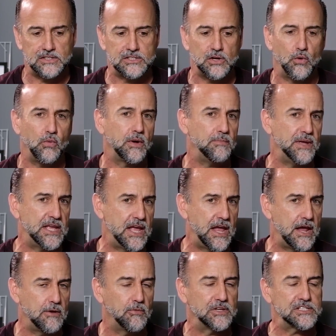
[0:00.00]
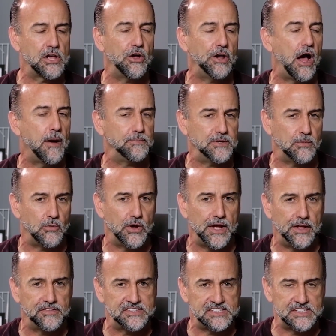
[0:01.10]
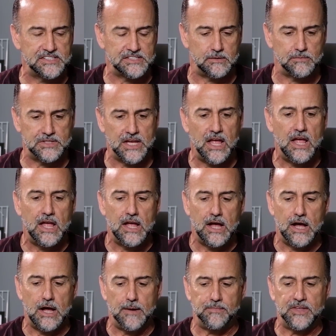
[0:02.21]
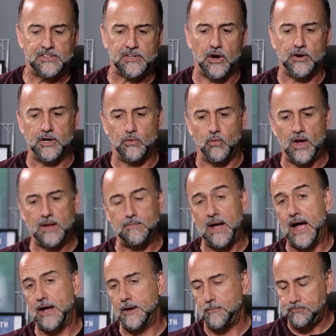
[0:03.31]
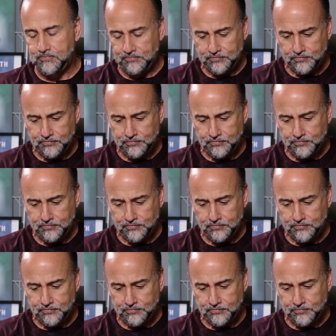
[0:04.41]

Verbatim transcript: And so we became what's called Optimal Health Systems um, that started way back